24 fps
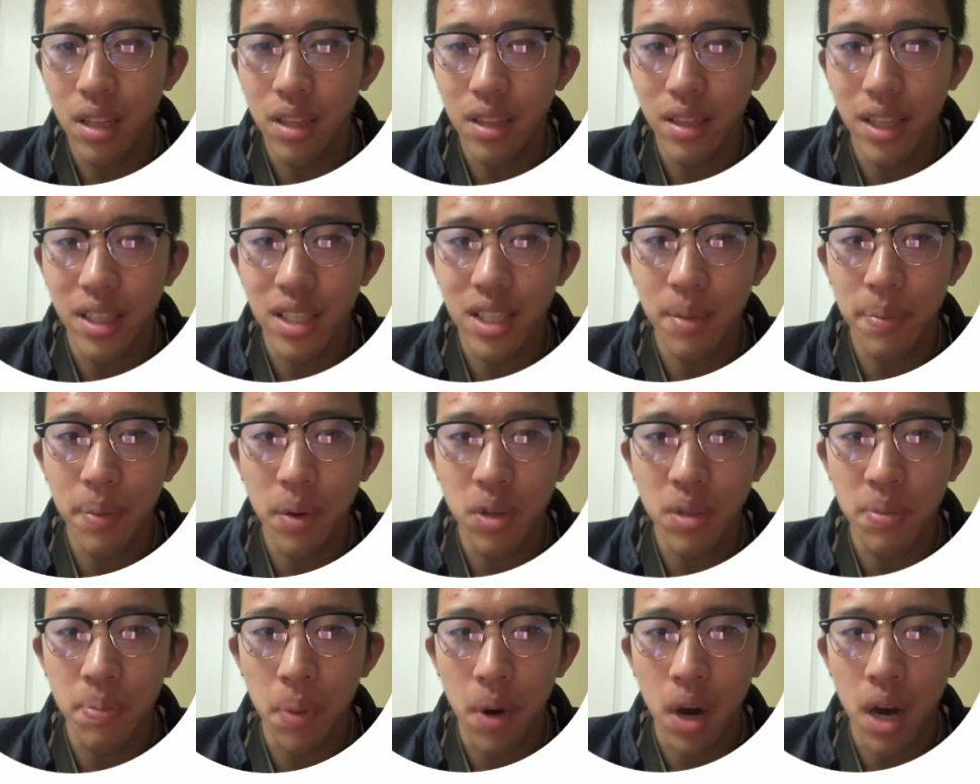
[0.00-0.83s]
Let's
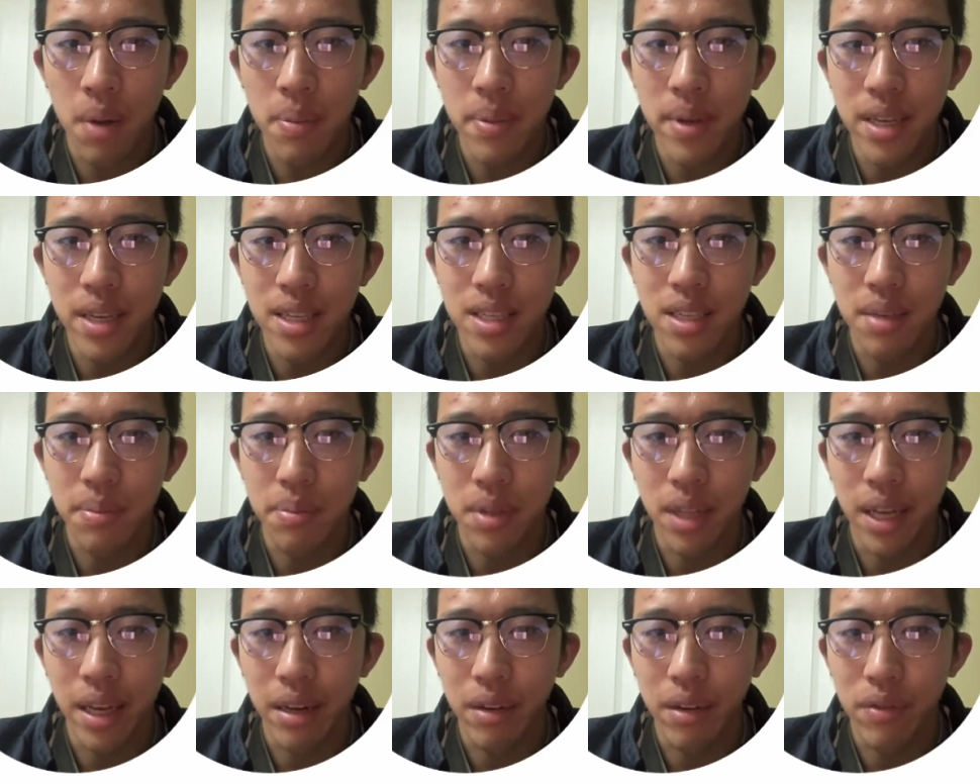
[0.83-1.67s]
suppose Bob is
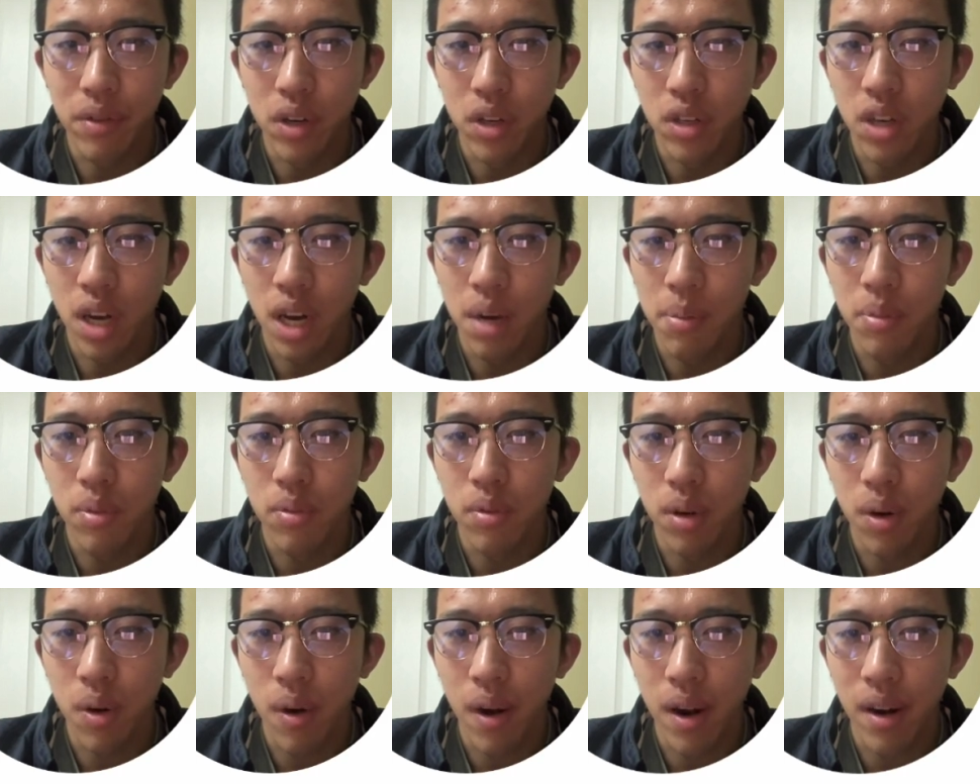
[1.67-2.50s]
applying for a job
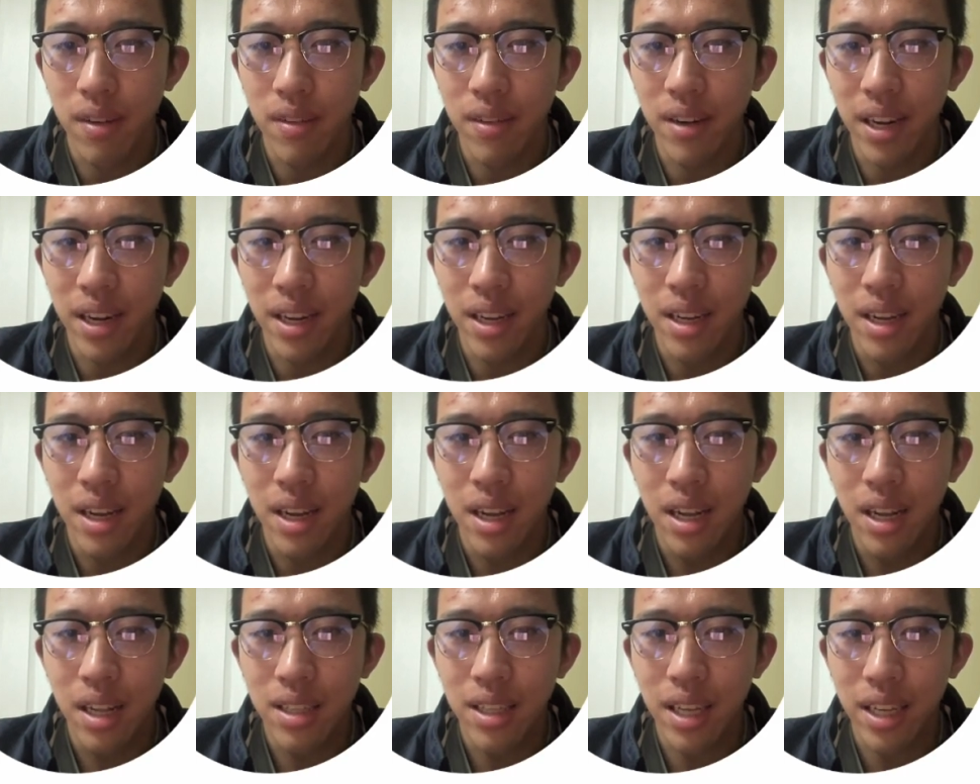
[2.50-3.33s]
requiring
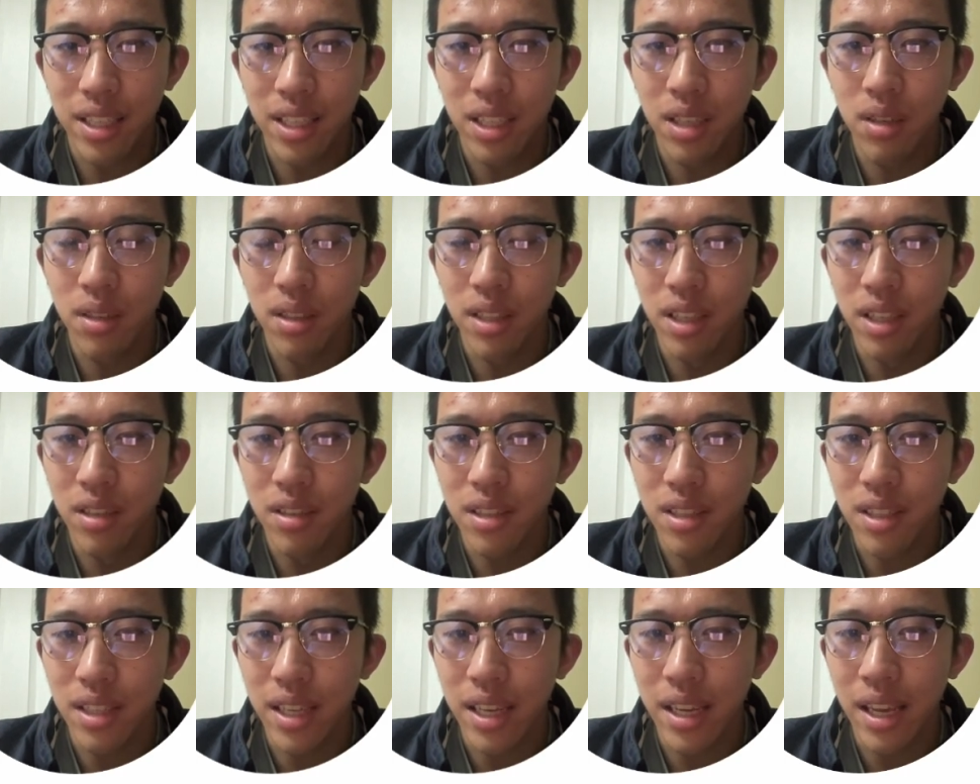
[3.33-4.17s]
technical
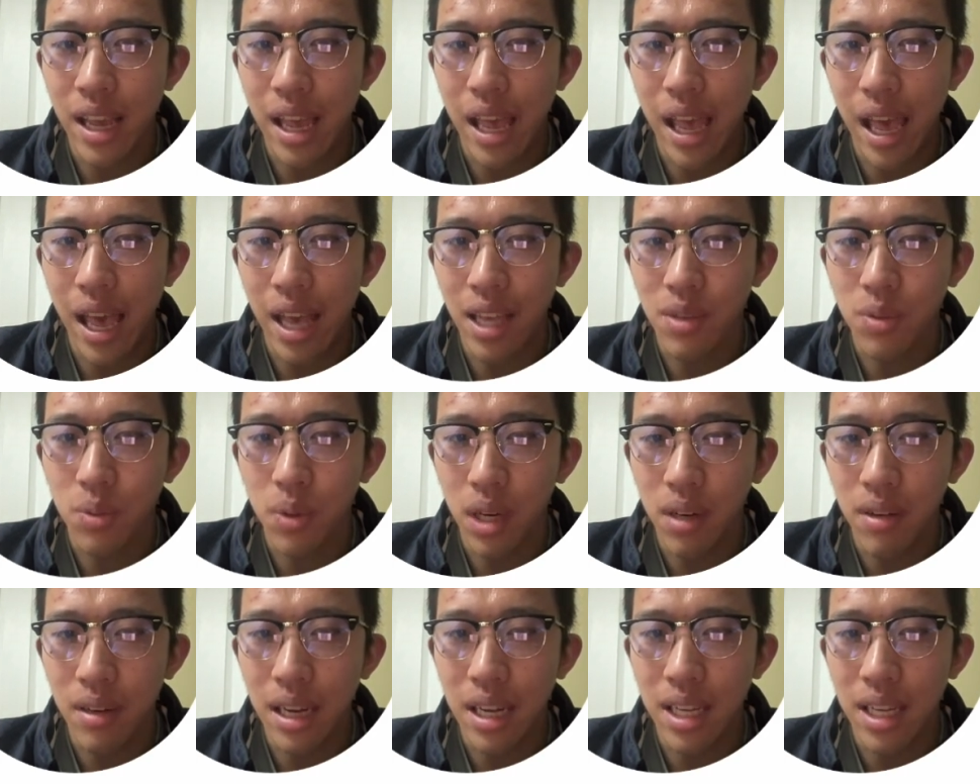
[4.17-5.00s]
literacy as
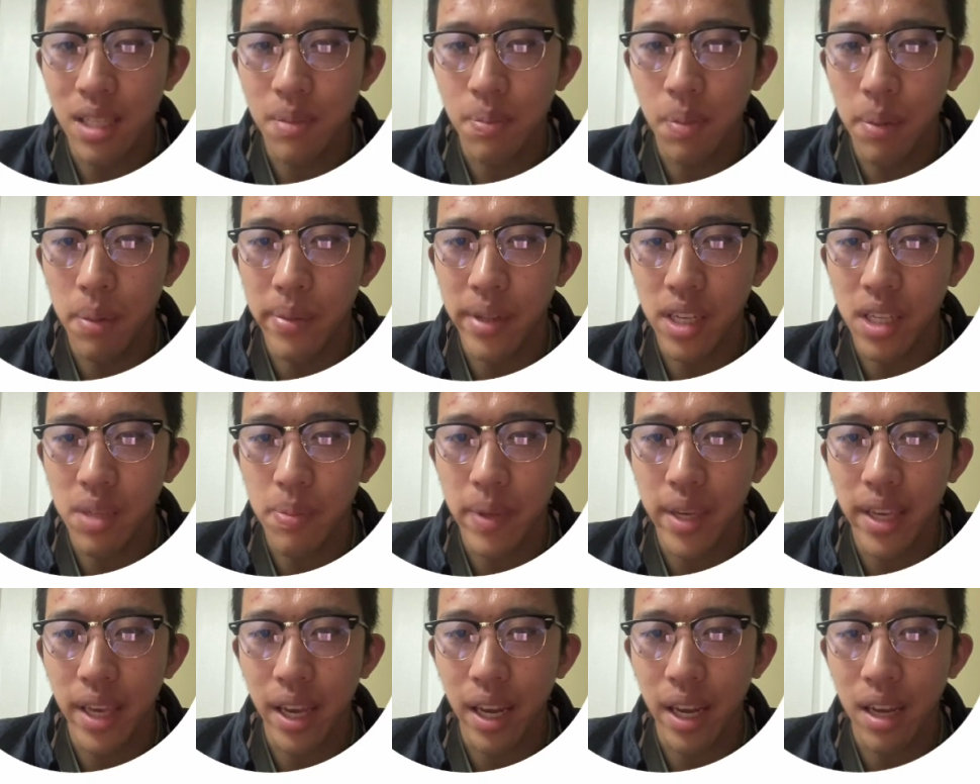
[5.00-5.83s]
well as public
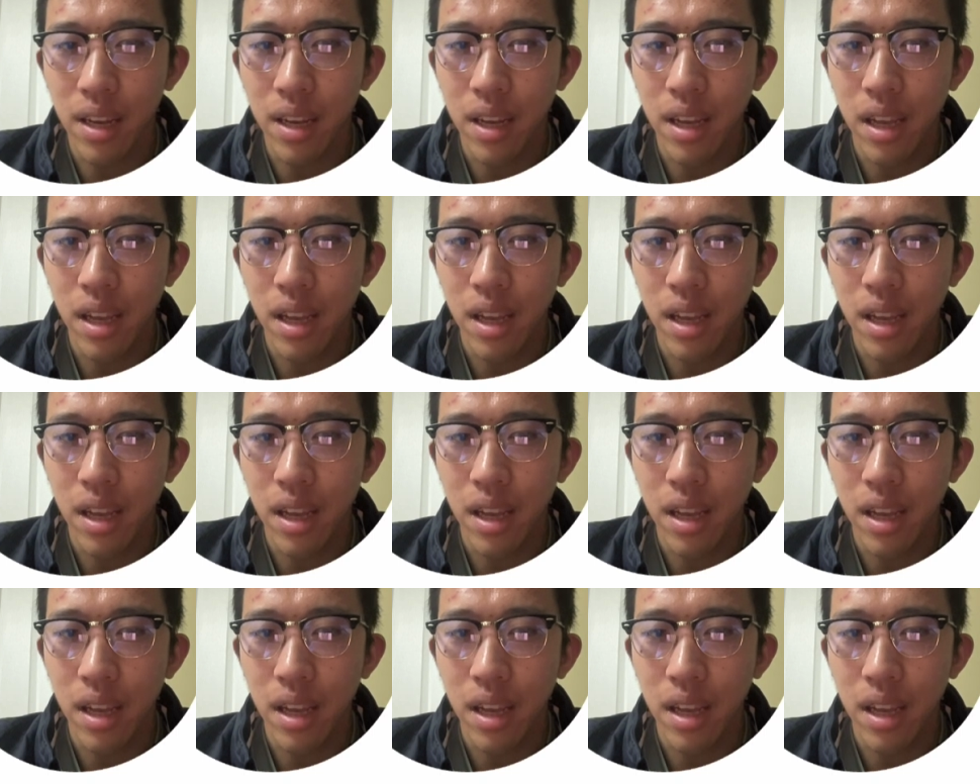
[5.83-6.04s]
speaking.